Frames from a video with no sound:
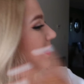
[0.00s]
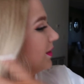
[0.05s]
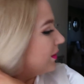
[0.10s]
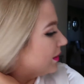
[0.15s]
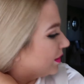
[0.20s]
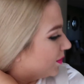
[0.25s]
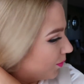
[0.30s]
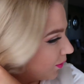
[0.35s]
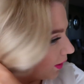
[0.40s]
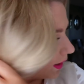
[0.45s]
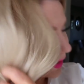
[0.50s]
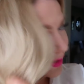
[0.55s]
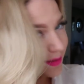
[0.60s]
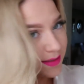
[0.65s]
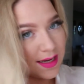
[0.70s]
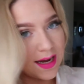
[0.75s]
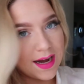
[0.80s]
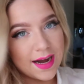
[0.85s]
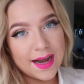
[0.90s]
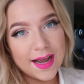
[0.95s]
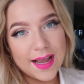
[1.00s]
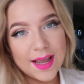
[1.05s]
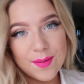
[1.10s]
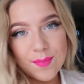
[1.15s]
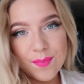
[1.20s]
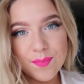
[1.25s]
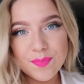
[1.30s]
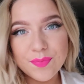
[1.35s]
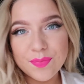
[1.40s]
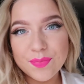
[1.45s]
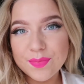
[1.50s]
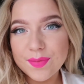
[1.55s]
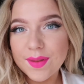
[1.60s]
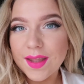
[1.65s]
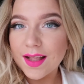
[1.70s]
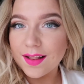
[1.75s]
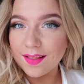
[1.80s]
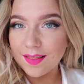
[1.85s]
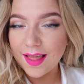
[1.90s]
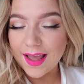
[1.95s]
springtime
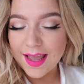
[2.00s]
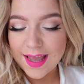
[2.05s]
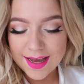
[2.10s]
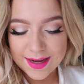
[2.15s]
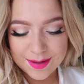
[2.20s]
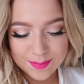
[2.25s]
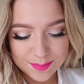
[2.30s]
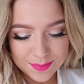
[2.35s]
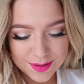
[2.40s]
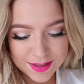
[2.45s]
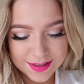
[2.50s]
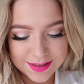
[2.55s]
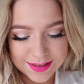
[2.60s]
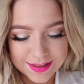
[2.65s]
glam